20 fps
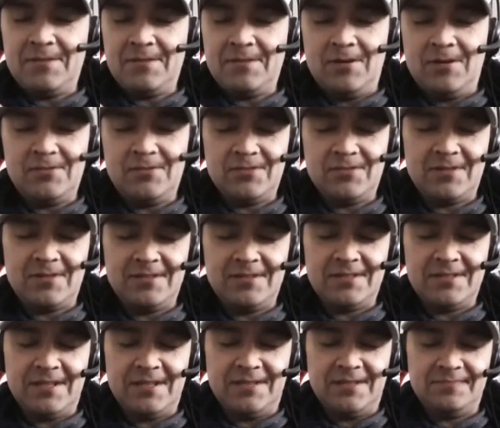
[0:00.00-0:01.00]
also
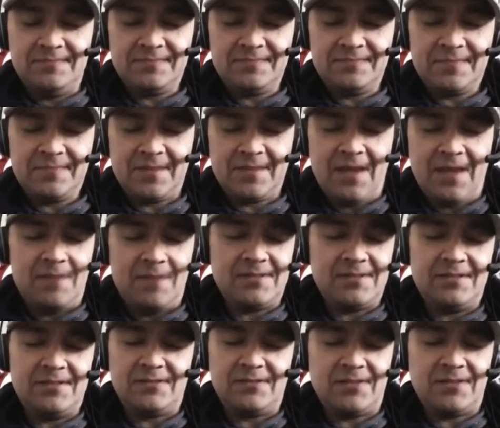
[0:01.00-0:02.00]
because
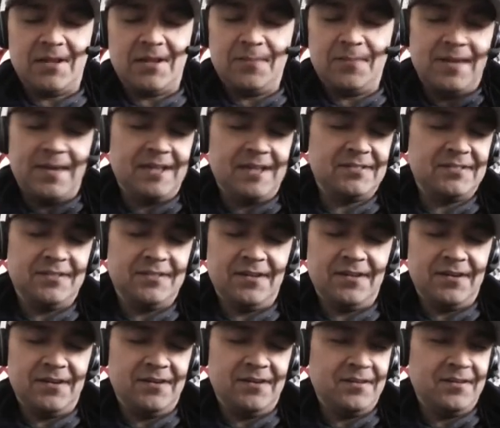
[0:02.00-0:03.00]
obviously there's a lot of passion
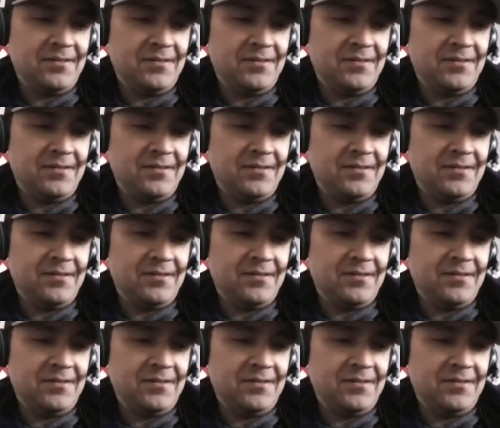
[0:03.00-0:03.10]
there.